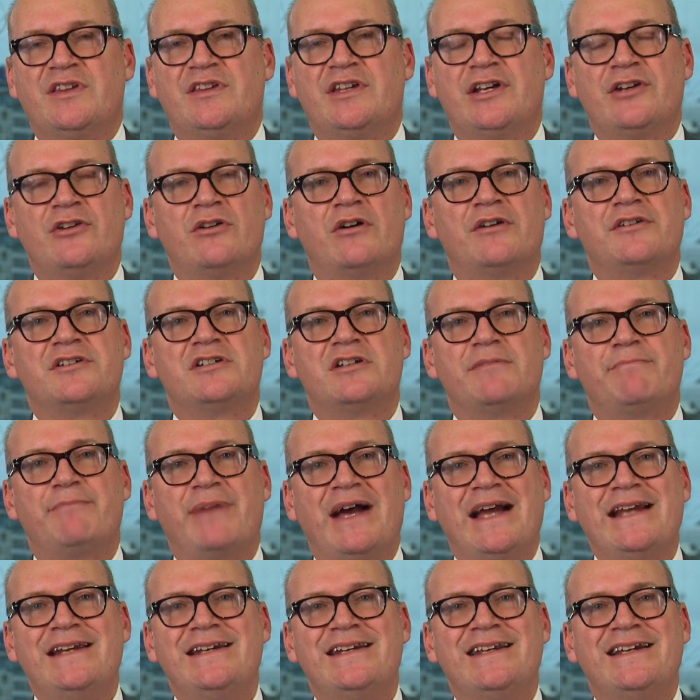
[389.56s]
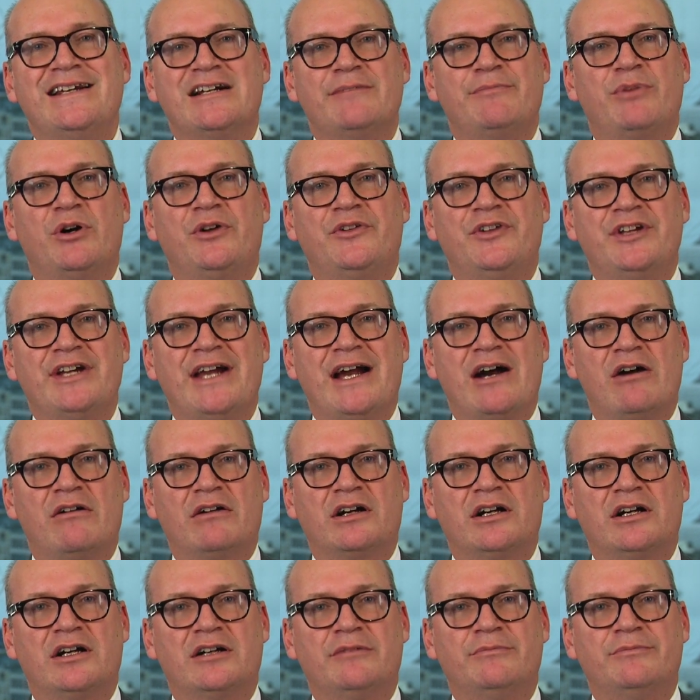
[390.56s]
they're not depending upon the
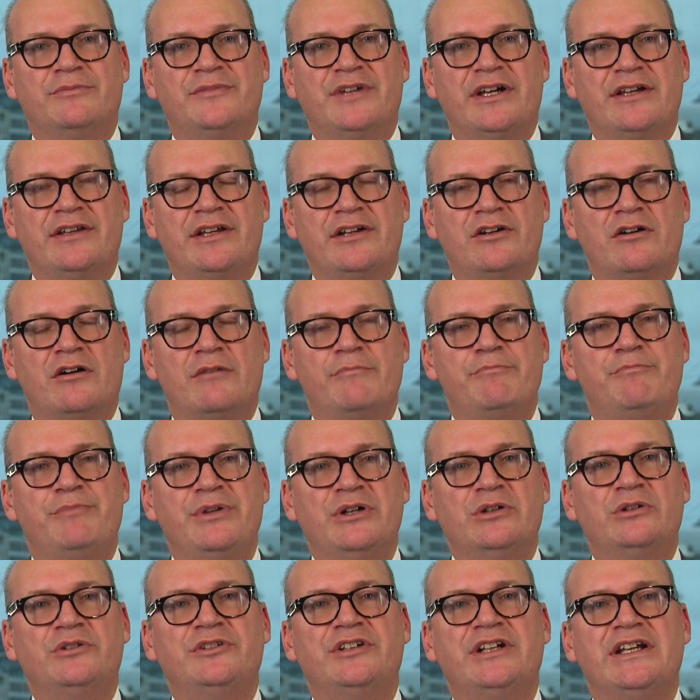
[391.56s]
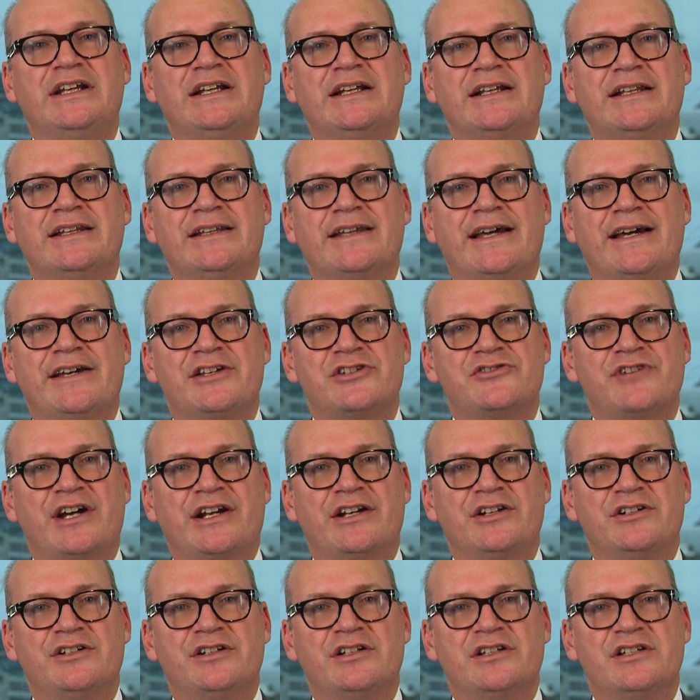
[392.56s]
outcome. They're not building their
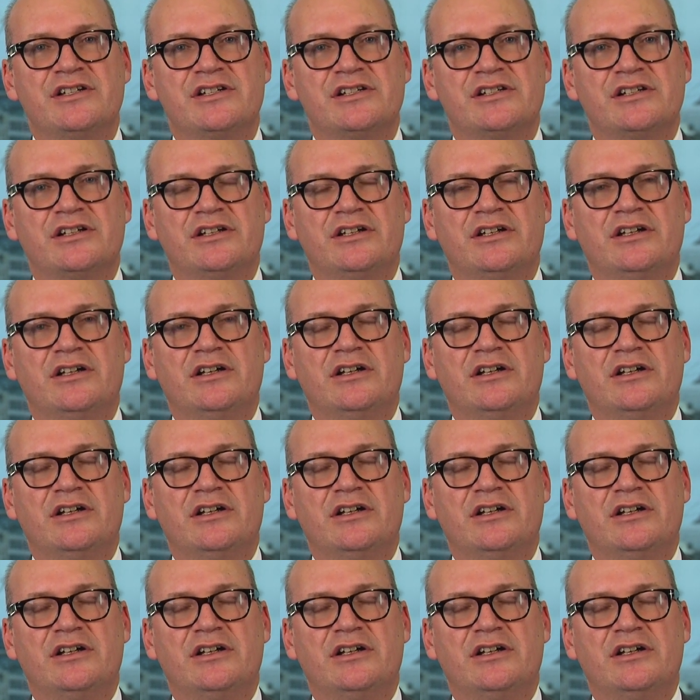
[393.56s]
strategies